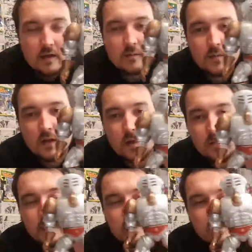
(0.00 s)
But
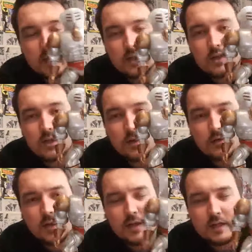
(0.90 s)
he's got like a shield,
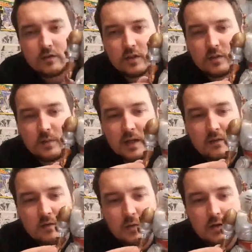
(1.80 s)
and I think he's got a spear
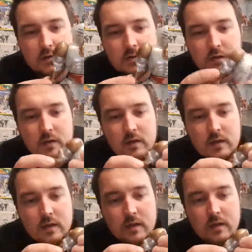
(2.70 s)
as well.
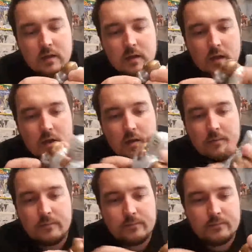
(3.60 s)
I don't
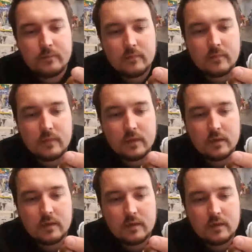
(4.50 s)

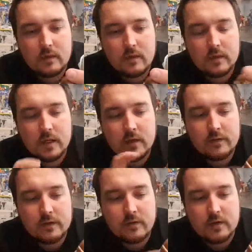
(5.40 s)
know if
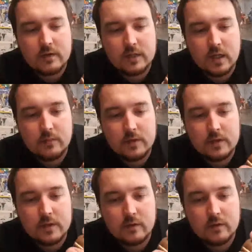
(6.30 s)
this version just comes with a
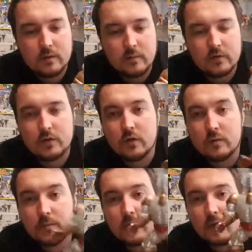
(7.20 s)
shield, I'm not sure.
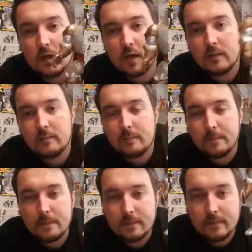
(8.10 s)
But
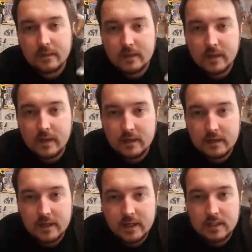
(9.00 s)
yeah,
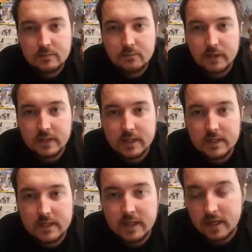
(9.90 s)
he's pretty decent
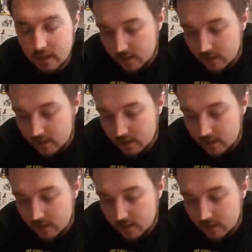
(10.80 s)
to get.